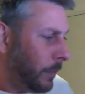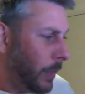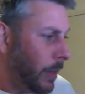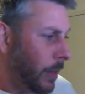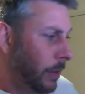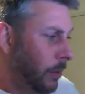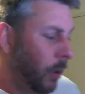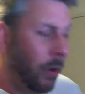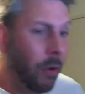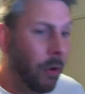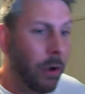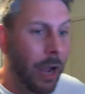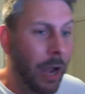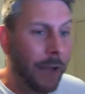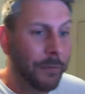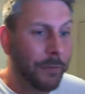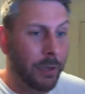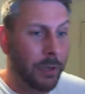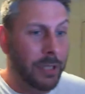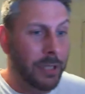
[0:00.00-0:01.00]
not long
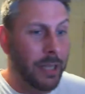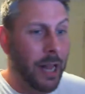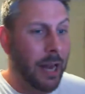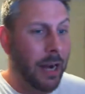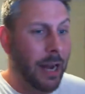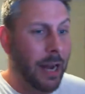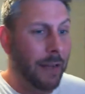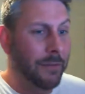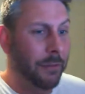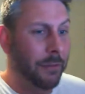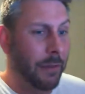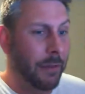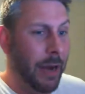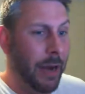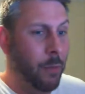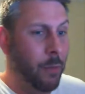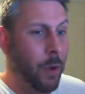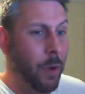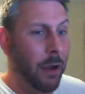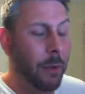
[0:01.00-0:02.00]
after I started after
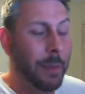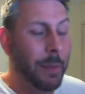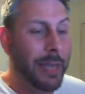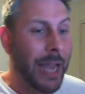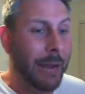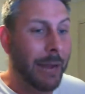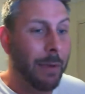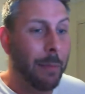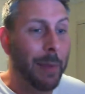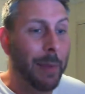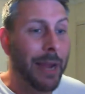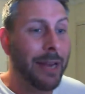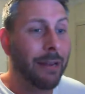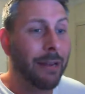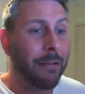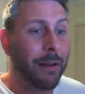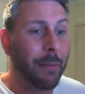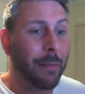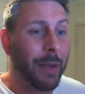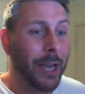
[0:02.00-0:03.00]
Amway, I became a
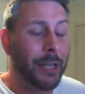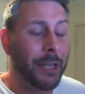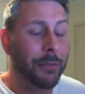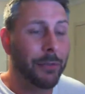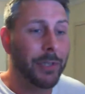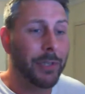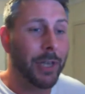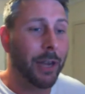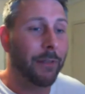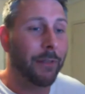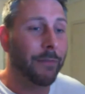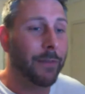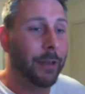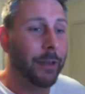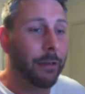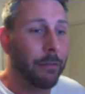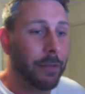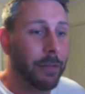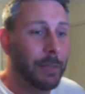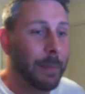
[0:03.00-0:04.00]
baker and a pastry chef, you
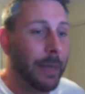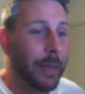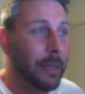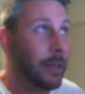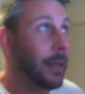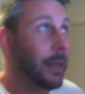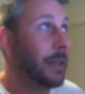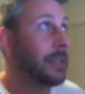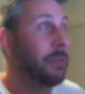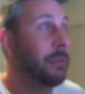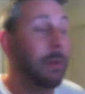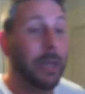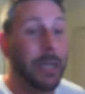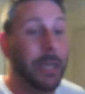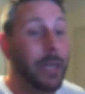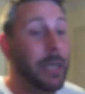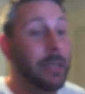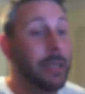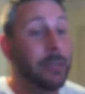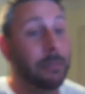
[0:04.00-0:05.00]
know, and I spent the last 20
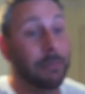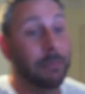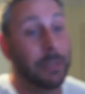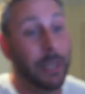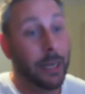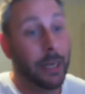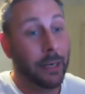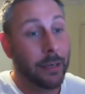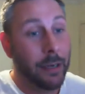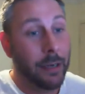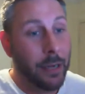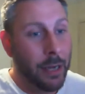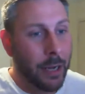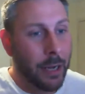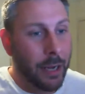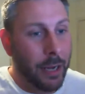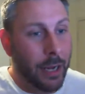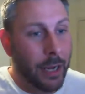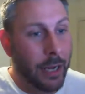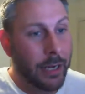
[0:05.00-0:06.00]
years doing that.
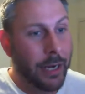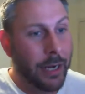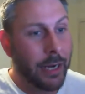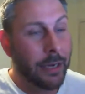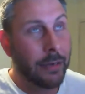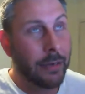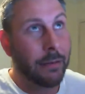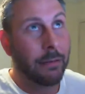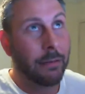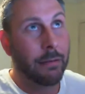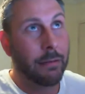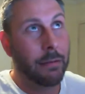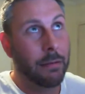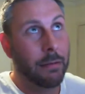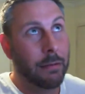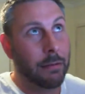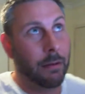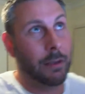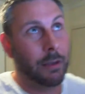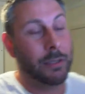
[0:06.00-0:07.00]
And then
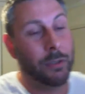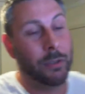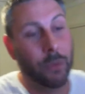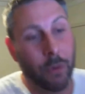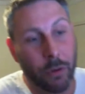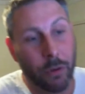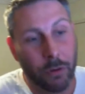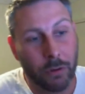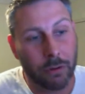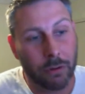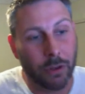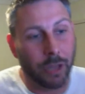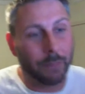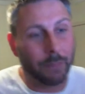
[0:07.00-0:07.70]
I saw like my